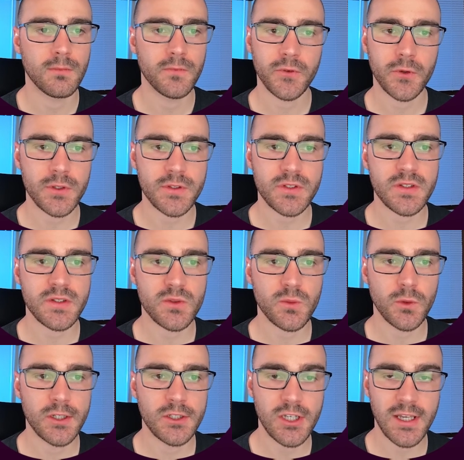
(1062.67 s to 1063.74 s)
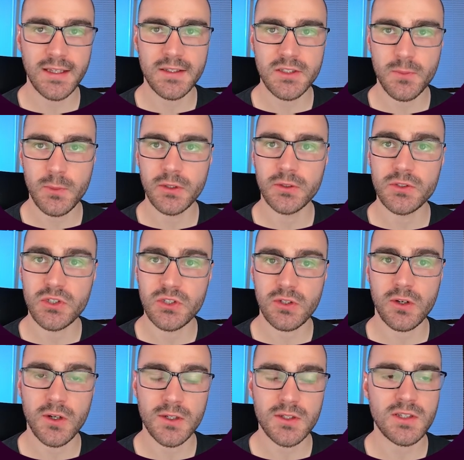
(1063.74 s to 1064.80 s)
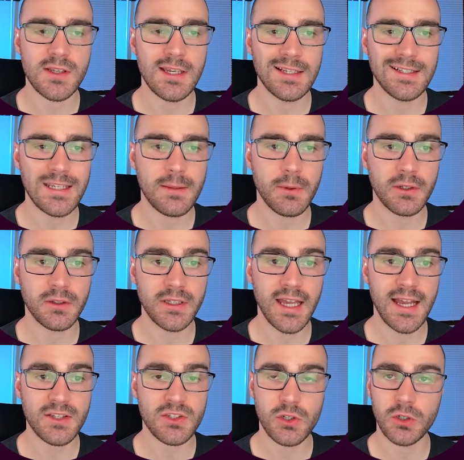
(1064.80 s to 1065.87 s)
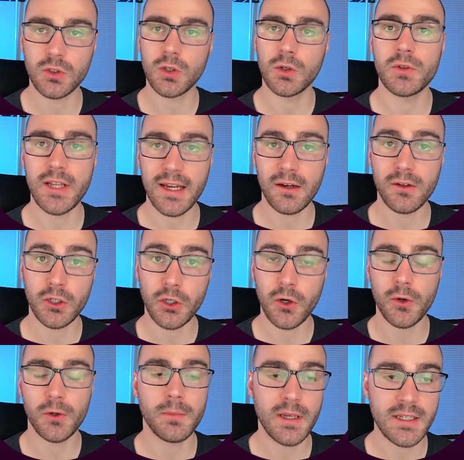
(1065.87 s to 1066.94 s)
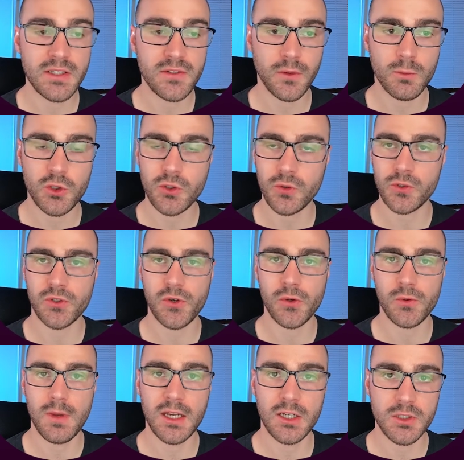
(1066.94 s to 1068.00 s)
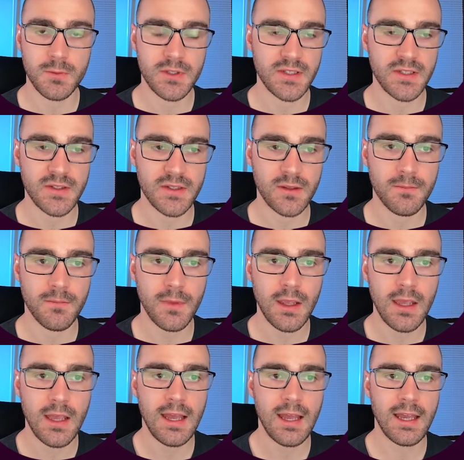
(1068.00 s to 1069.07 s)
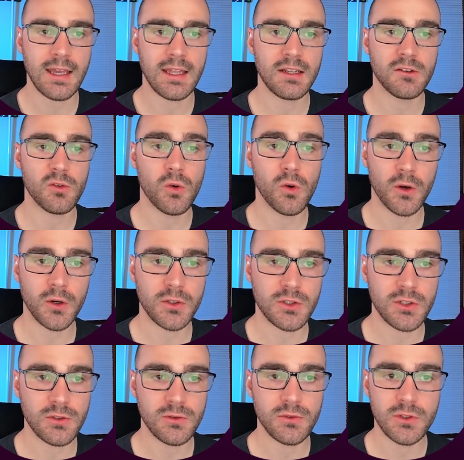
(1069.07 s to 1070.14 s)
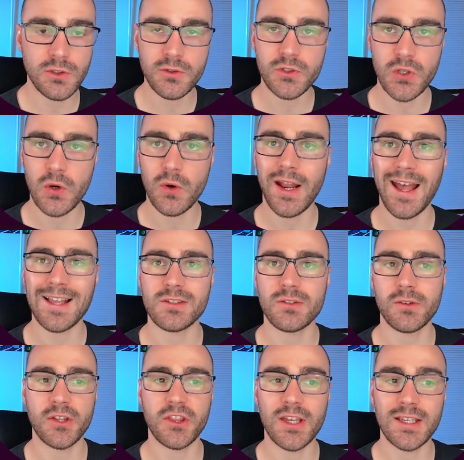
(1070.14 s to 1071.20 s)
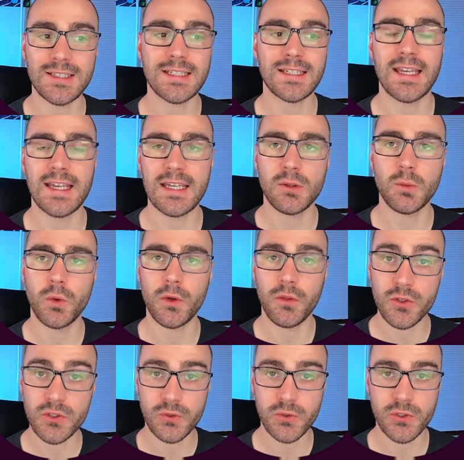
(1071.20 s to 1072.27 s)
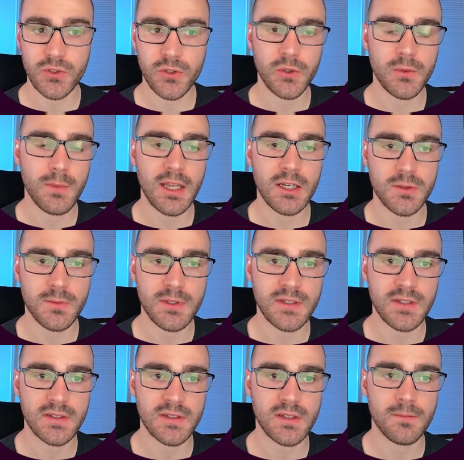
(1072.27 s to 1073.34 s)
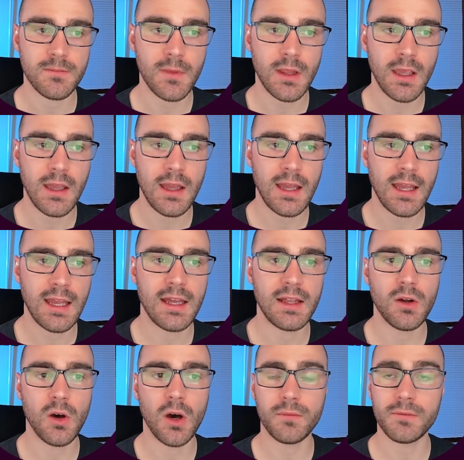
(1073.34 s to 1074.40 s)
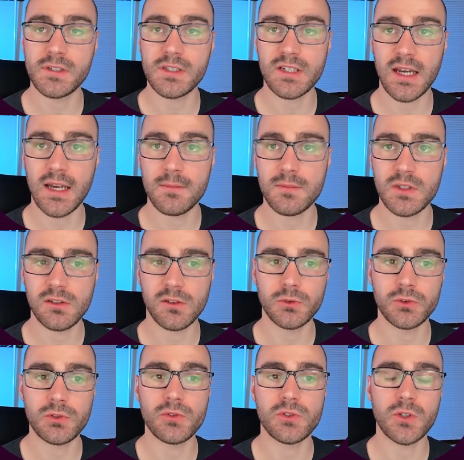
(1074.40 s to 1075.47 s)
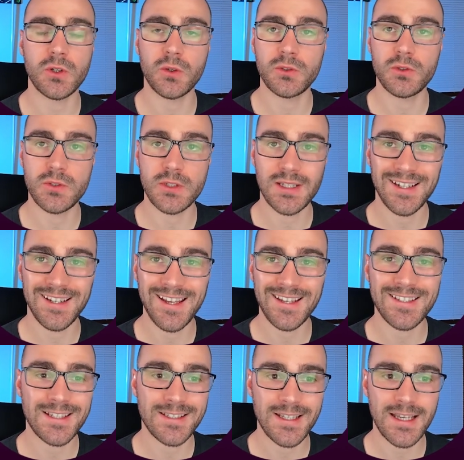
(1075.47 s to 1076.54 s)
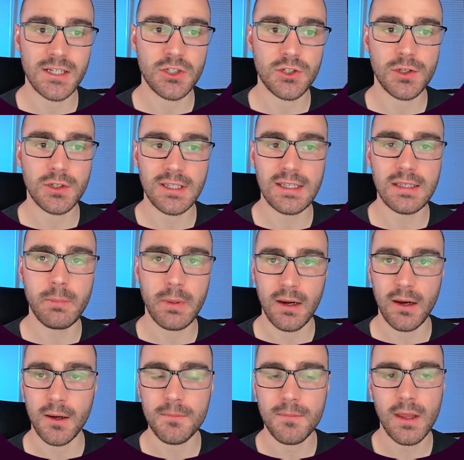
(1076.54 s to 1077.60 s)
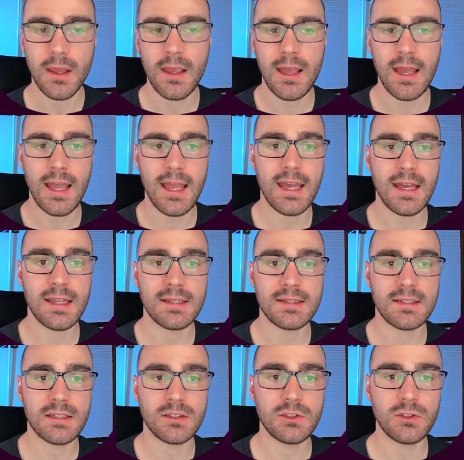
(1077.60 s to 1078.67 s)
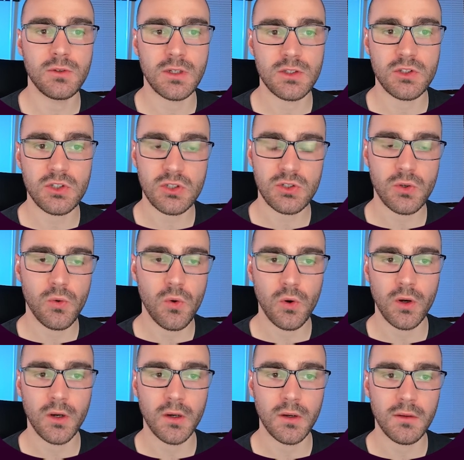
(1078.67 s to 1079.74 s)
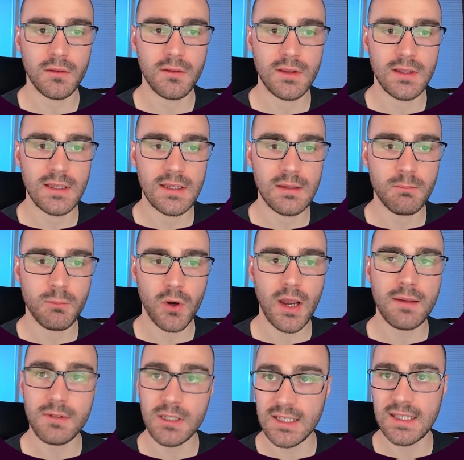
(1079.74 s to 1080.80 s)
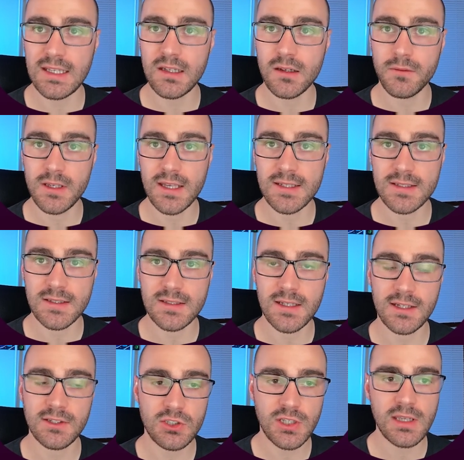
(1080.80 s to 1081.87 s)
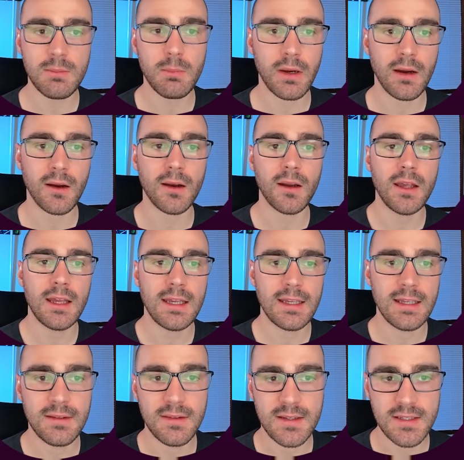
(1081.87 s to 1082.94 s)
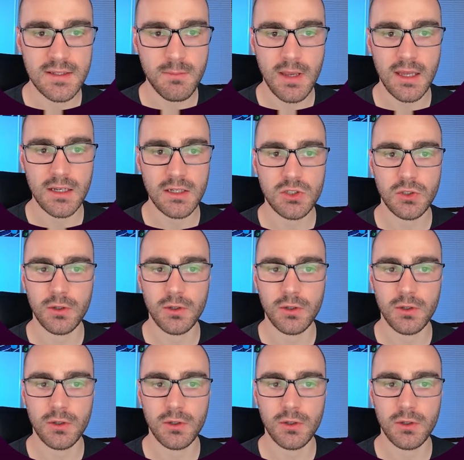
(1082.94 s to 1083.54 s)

For instance, when a Jenkins build starts, it typically has to clone down a code base from a source code management system. And in order to do so, it has to authenticate with the source code management system. And oftentimes it'll do so using an S S H key pair. And you can store the private key of the S S H key pair in this Manage